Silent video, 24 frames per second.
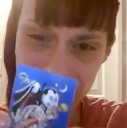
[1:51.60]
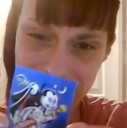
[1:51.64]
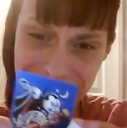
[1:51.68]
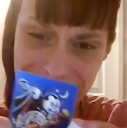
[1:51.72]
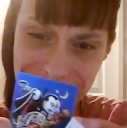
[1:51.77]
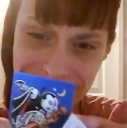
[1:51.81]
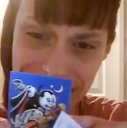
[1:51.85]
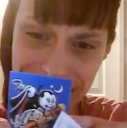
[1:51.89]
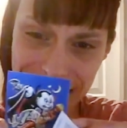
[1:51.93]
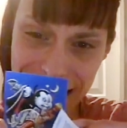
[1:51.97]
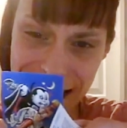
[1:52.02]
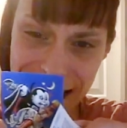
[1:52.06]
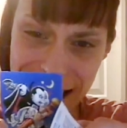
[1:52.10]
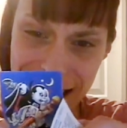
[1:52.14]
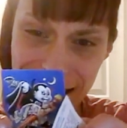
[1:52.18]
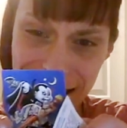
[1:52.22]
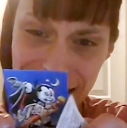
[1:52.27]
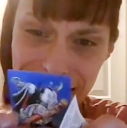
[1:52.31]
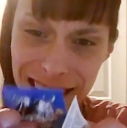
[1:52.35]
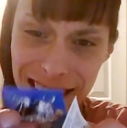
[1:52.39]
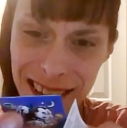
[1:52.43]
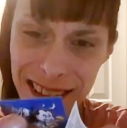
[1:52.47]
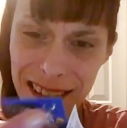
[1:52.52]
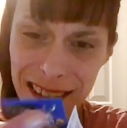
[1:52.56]
yeah, see
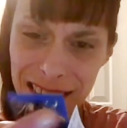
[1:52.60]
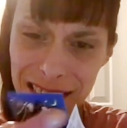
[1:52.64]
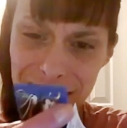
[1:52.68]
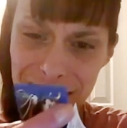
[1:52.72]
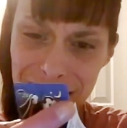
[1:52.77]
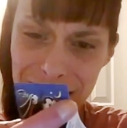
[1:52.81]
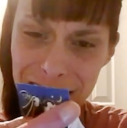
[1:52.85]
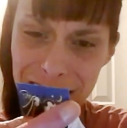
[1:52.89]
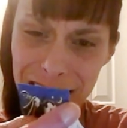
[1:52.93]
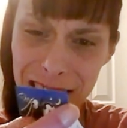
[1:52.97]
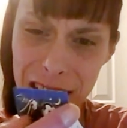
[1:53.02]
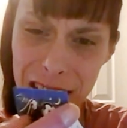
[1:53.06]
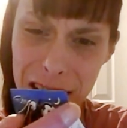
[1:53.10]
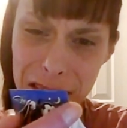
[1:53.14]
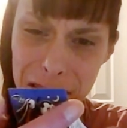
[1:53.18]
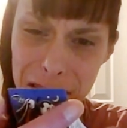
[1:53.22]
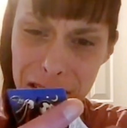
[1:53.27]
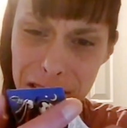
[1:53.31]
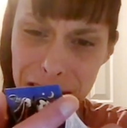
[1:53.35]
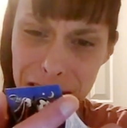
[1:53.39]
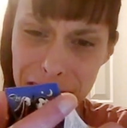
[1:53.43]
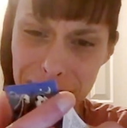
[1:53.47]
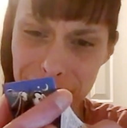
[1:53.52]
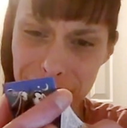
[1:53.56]
Nick. I
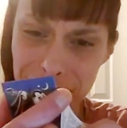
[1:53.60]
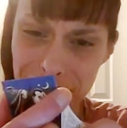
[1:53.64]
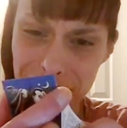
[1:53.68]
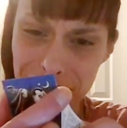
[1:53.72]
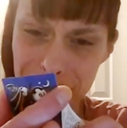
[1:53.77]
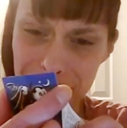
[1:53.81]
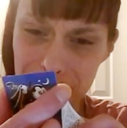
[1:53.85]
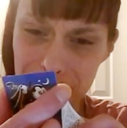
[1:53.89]
don't know.